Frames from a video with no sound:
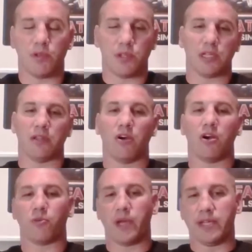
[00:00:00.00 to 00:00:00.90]
when you get a
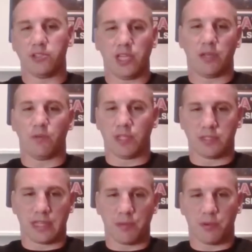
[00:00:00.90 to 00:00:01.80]
long range hit with a
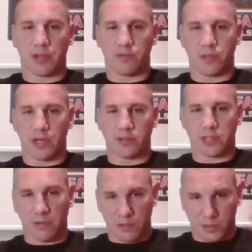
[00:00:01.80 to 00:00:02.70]
sniper rifle and
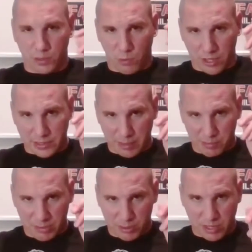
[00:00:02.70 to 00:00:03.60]
airsoft, and you can watch that
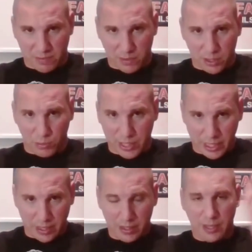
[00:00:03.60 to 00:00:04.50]
BB travel all the
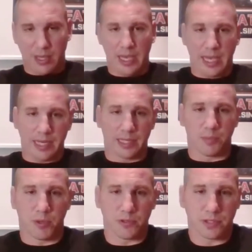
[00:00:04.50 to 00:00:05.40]
way in and hit the
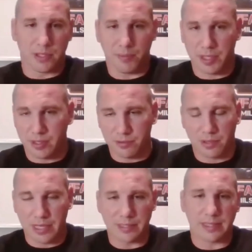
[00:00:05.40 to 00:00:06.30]
person. I mean,
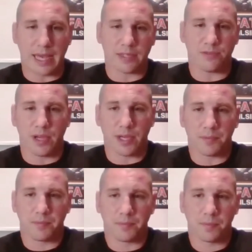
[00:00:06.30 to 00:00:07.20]
it's
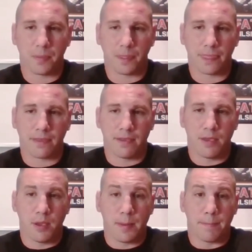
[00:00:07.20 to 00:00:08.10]
satisfying.
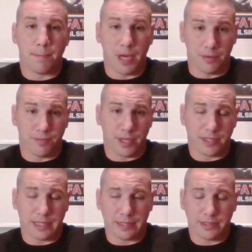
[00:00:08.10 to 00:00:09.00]
But
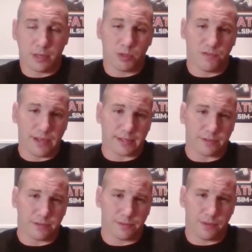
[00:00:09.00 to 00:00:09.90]
it's not terribly
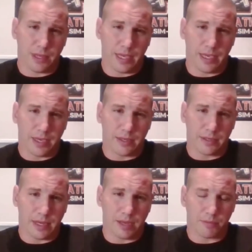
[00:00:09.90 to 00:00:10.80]
effective.
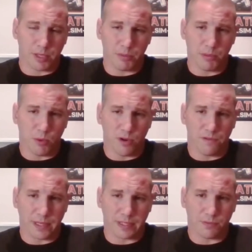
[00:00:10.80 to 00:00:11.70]
And I'm going to be more
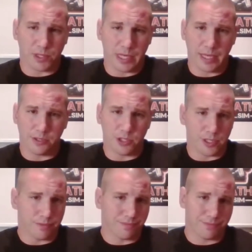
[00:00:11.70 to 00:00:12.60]
effective with an
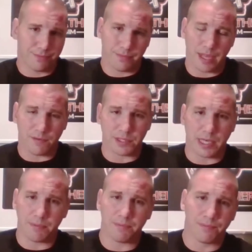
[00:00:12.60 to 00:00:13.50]
AEG every
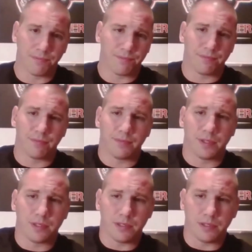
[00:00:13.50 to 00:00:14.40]
time.
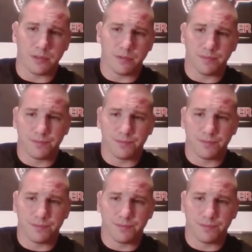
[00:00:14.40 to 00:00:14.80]
So